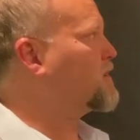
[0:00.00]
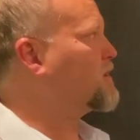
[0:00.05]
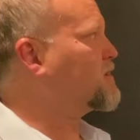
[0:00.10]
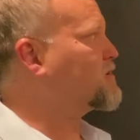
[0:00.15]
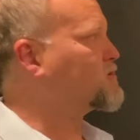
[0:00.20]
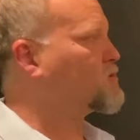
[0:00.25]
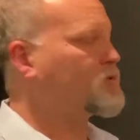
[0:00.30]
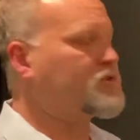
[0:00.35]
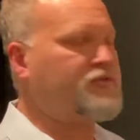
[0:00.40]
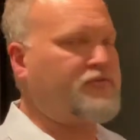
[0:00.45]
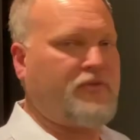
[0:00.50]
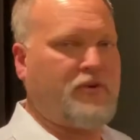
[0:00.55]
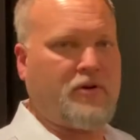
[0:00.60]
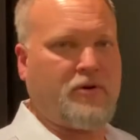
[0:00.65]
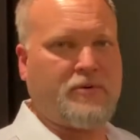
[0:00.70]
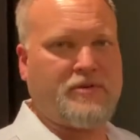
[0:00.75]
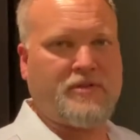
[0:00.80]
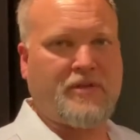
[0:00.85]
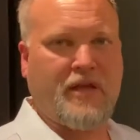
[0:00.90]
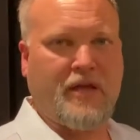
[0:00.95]
source photo
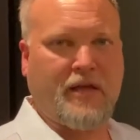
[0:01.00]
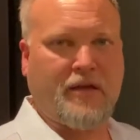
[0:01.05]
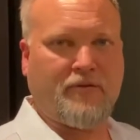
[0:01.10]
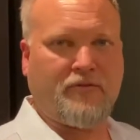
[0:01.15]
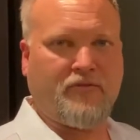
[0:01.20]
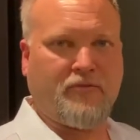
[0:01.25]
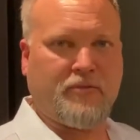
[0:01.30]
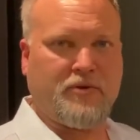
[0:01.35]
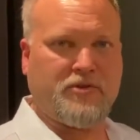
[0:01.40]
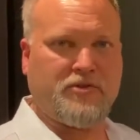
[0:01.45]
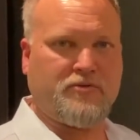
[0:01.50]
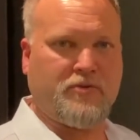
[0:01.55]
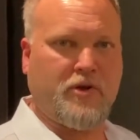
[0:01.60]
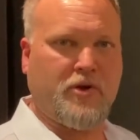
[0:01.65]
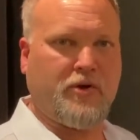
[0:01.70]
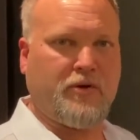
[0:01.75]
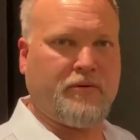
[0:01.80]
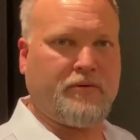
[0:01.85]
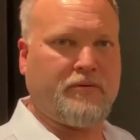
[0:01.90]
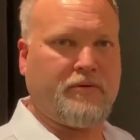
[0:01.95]
was taken from a
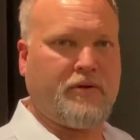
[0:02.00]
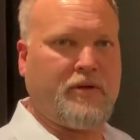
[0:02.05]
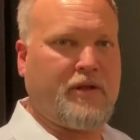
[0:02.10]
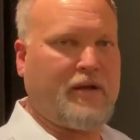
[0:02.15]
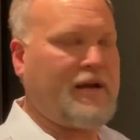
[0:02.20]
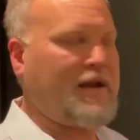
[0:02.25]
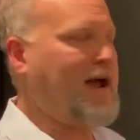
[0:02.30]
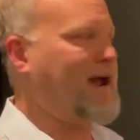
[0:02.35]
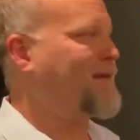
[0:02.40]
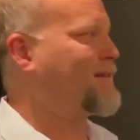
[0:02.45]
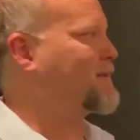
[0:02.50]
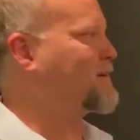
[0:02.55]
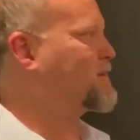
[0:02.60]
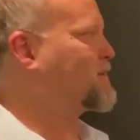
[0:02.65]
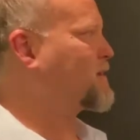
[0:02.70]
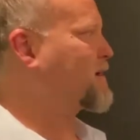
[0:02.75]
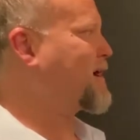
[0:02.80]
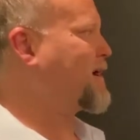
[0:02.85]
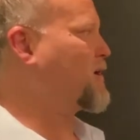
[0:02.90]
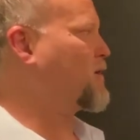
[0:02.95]
drone at an island in
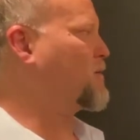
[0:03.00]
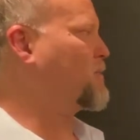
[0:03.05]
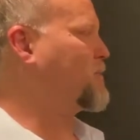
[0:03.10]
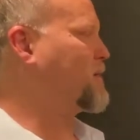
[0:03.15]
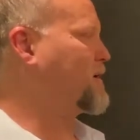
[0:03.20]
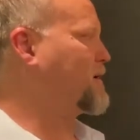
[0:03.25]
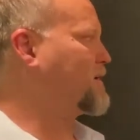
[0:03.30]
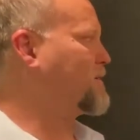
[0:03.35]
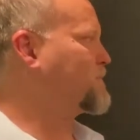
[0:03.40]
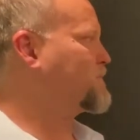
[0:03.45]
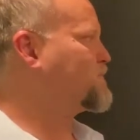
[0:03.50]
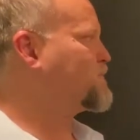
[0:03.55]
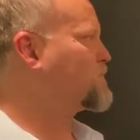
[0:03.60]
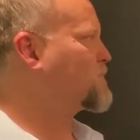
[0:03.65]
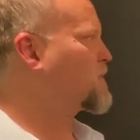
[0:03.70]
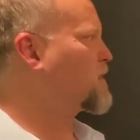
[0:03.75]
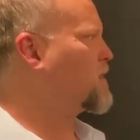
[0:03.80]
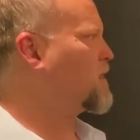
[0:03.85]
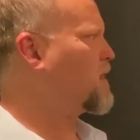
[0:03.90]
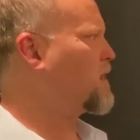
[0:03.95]
the Caribbean,
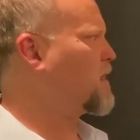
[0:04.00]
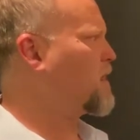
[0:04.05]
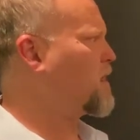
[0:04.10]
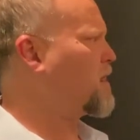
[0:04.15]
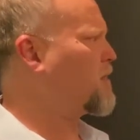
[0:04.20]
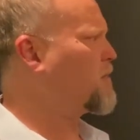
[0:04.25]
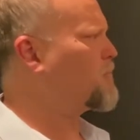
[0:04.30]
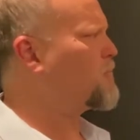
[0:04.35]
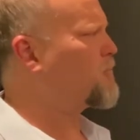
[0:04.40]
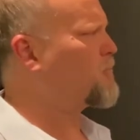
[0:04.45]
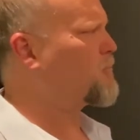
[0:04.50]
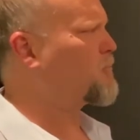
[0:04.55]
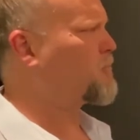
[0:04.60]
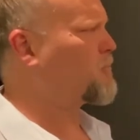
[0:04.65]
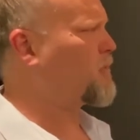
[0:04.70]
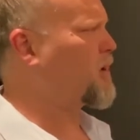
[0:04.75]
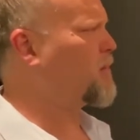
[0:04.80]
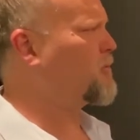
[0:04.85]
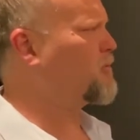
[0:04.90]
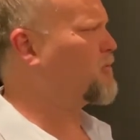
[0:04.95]

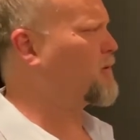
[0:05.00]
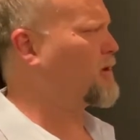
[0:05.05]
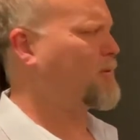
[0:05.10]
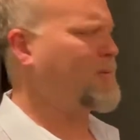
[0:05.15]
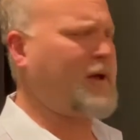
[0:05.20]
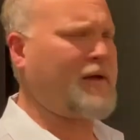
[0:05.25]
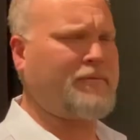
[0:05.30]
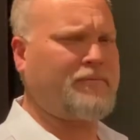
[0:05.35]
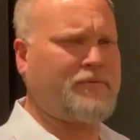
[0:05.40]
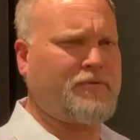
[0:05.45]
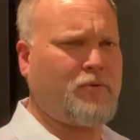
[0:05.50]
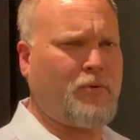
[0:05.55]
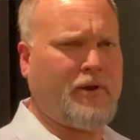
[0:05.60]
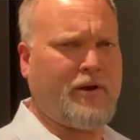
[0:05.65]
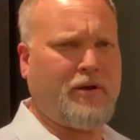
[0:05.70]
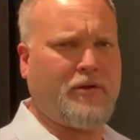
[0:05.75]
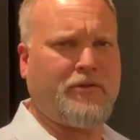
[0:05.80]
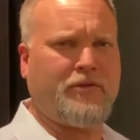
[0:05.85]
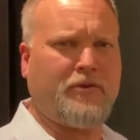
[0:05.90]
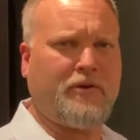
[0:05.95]
probably about
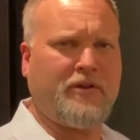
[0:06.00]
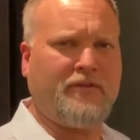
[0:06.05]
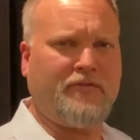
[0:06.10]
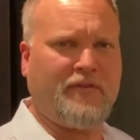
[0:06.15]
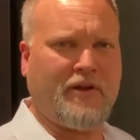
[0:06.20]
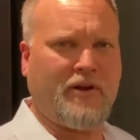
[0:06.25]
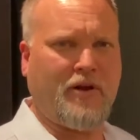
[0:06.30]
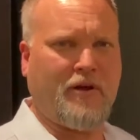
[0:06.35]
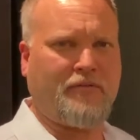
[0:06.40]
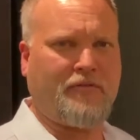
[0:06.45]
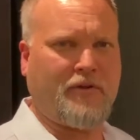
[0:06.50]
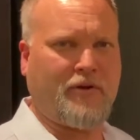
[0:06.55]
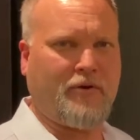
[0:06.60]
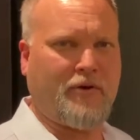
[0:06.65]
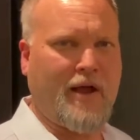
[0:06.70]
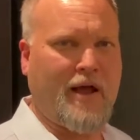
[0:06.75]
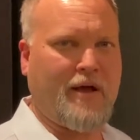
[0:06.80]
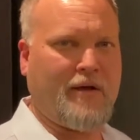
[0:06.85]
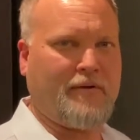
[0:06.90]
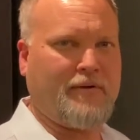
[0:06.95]
20 or 30 feet off the
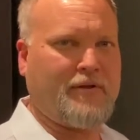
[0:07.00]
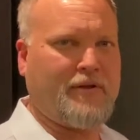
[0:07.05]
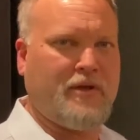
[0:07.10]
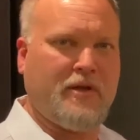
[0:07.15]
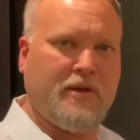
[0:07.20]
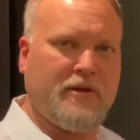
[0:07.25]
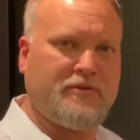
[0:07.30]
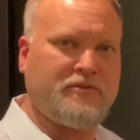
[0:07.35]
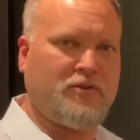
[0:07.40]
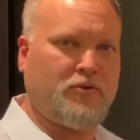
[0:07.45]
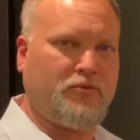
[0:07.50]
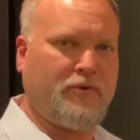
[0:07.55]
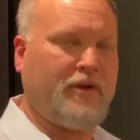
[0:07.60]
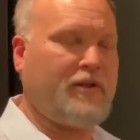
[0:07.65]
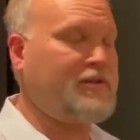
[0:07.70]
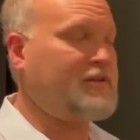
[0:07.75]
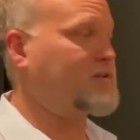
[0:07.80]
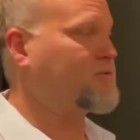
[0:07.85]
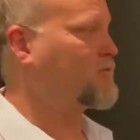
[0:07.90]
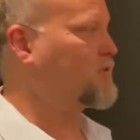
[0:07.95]
ground, so
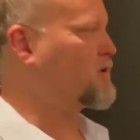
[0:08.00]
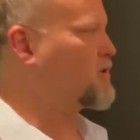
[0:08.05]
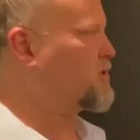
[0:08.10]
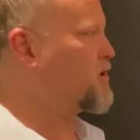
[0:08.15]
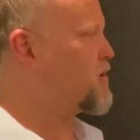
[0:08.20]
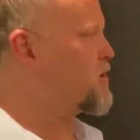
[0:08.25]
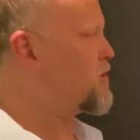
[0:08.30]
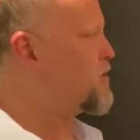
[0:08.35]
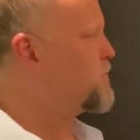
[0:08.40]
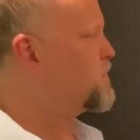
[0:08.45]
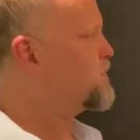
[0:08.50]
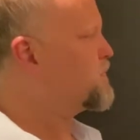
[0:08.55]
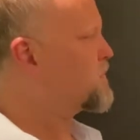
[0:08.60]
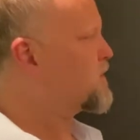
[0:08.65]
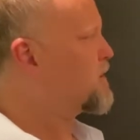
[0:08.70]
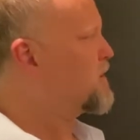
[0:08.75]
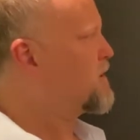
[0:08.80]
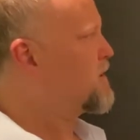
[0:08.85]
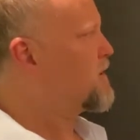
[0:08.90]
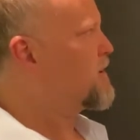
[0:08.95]
relatively low.
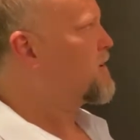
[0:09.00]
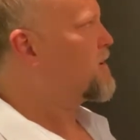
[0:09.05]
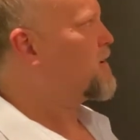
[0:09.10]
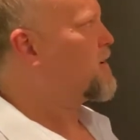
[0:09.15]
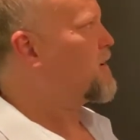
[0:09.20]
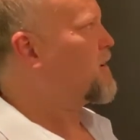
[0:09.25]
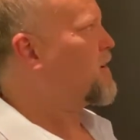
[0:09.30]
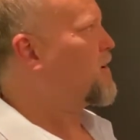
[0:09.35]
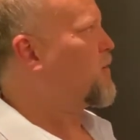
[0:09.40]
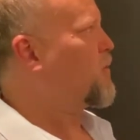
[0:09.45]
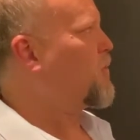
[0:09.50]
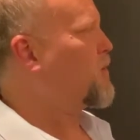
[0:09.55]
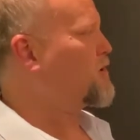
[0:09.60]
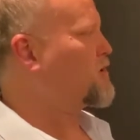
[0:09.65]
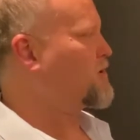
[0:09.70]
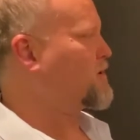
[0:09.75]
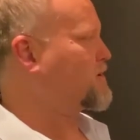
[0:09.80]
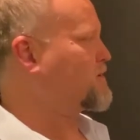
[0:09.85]
What you could